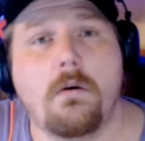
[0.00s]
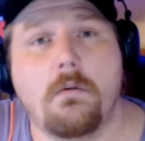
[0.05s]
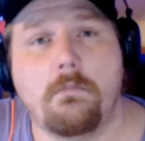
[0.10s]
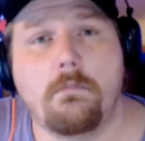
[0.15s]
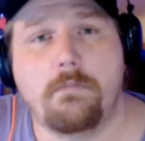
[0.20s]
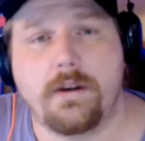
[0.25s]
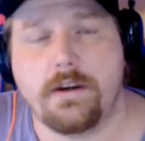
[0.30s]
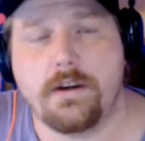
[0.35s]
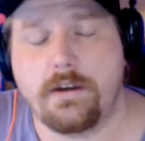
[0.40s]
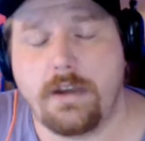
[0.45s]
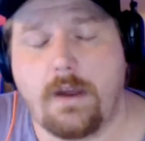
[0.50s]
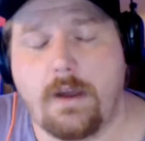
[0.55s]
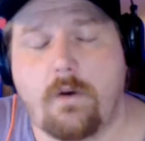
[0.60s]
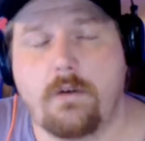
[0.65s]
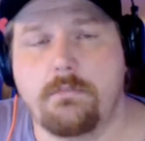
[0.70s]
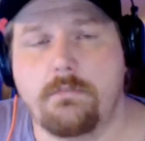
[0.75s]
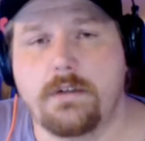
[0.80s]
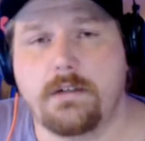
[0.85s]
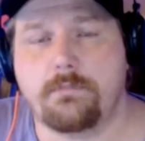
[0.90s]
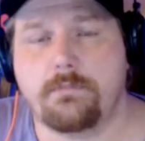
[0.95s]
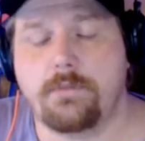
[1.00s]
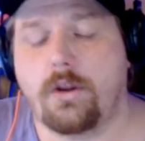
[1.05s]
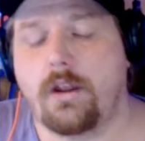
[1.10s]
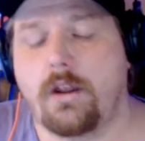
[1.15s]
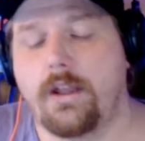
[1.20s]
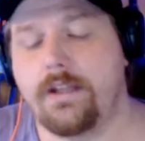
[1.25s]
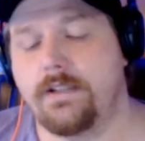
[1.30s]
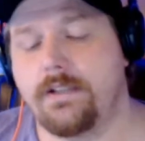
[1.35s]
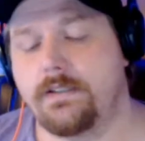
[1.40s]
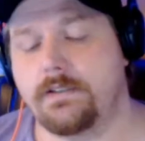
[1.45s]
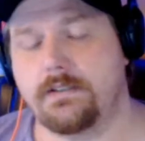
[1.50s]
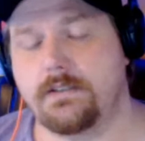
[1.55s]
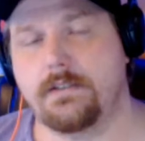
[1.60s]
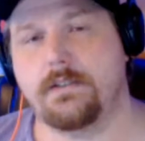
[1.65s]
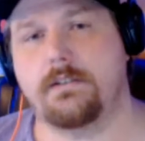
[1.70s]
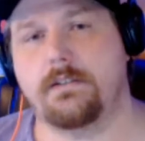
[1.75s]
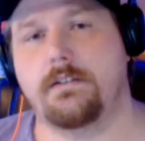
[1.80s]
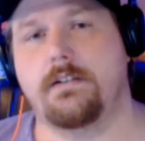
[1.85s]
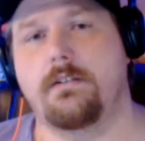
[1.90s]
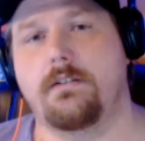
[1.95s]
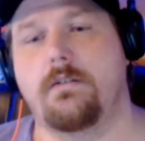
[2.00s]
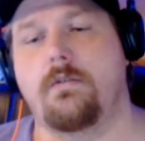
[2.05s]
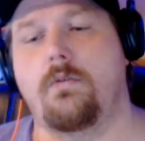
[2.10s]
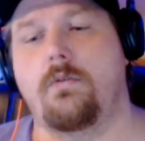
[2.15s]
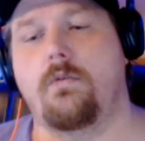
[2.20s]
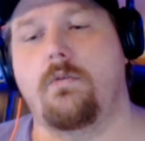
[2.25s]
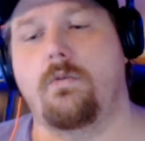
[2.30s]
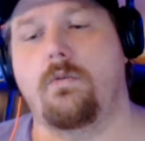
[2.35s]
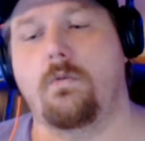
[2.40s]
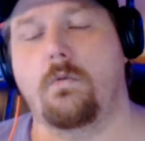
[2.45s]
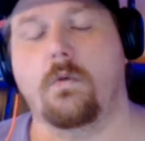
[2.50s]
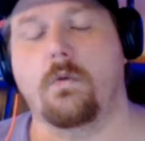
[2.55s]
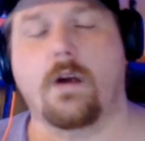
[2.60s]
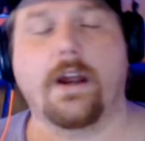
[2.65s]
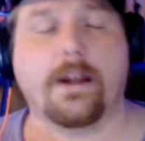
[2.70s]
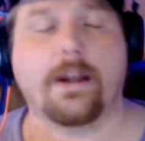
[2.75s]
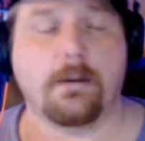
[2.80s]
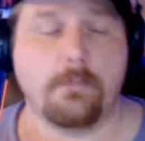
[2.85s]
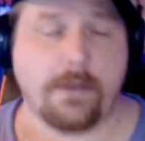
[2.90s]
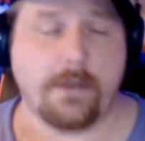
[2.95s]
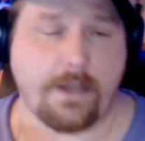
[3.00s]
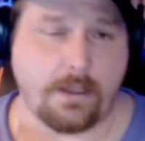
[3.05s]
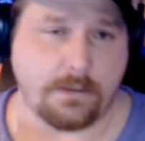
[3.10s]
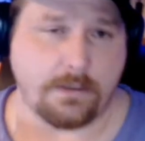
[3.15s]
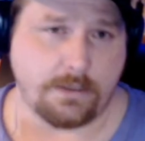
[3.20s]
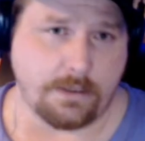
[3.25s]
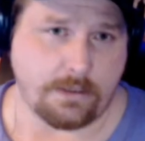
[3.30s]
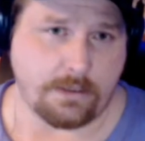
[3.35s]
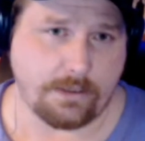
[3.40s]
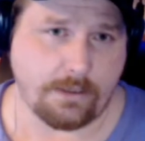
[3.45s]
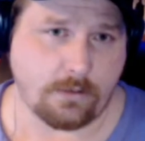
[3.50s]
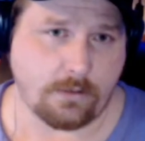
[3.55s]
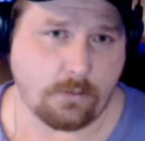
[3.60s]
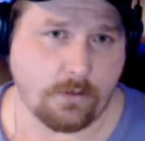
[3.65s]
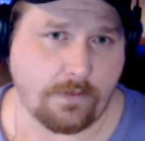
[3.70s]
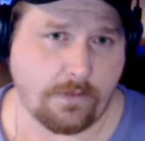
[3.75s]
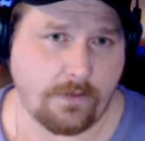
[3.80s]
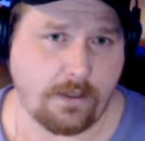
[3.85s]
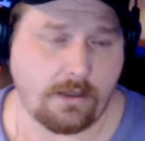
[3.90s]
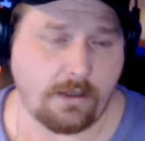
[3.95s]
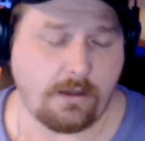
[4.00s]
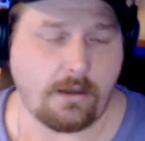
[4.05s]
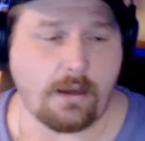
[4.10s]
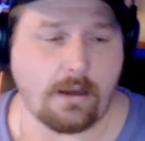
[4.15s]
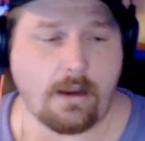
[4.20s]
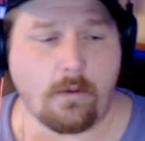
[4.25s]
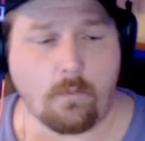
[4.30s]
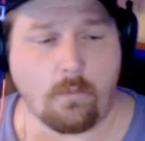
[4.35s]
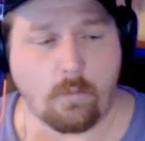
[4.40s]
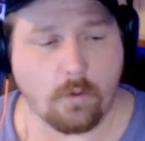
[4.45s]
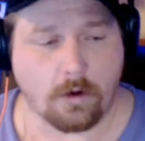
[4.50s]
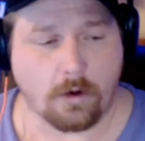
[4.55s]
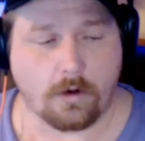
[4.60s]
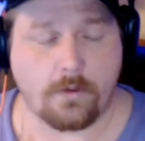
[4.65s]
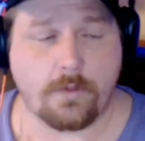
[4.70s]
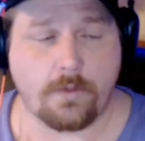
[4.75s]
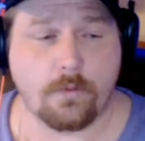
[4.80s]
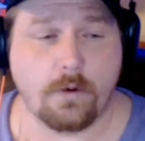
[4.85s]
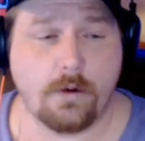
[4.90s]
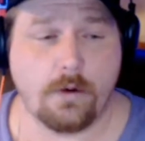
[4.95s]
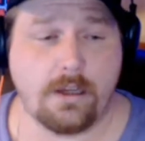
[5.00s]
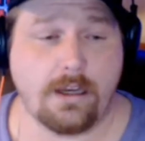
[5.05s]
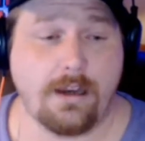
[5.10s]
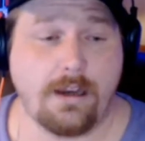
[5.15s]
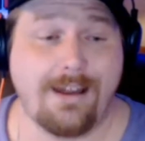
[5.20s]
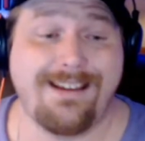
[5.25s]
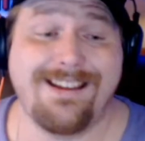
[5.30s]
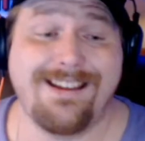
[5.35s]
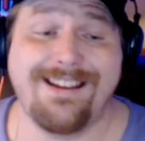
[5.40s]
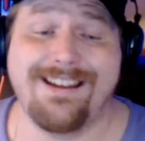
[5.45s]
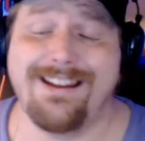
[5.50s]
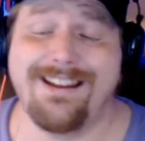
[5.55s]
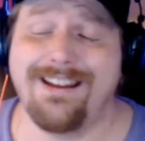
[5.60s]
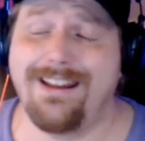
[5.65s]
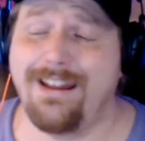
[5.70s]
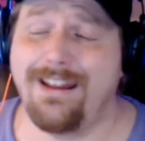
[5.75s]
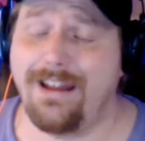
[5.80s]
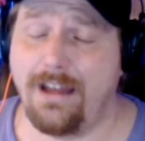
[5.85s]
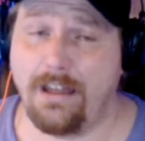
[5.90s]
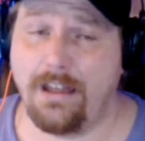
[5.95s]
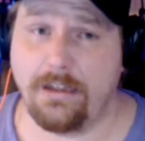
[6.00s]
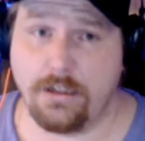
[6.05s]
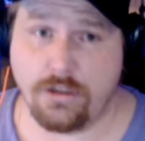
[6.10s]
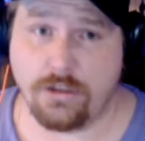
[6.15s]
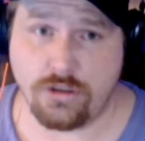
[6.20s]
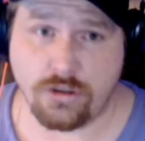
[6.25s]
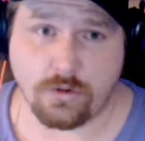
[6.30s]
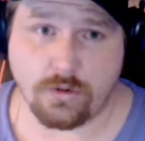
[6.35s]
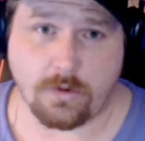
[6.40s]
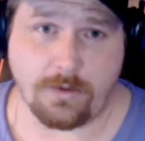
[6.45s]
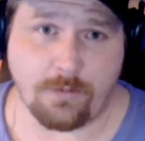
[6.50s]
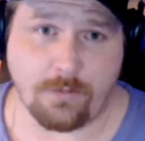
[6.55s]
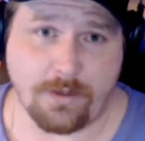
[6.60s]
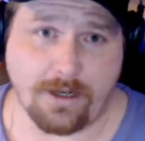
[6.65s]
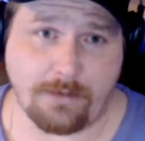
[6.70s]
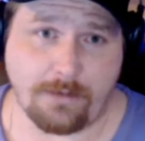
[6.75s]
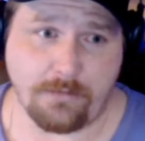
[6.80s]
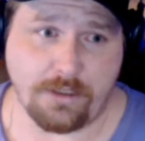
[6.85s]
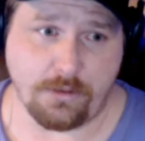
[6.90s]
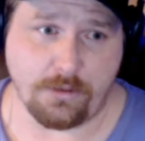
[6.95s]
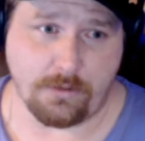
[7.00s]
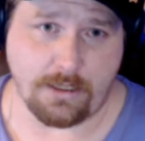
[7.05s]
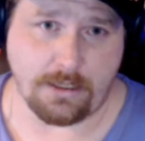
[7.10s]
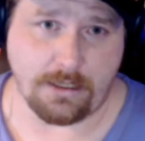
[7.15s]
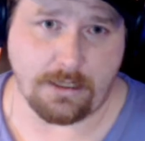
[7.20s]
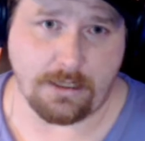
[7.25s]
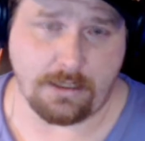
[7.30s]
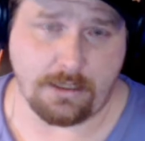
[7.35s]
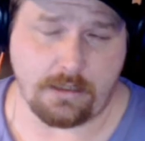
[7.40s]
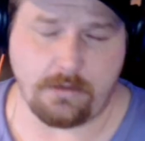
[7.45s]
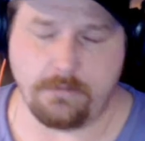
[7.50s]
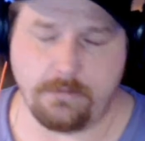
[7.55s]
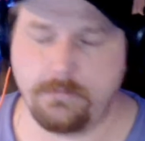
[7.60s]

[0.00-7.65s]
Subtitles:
But now I'm in a place where I can begin to deal with it and work through it and enjoy what I'm doing again.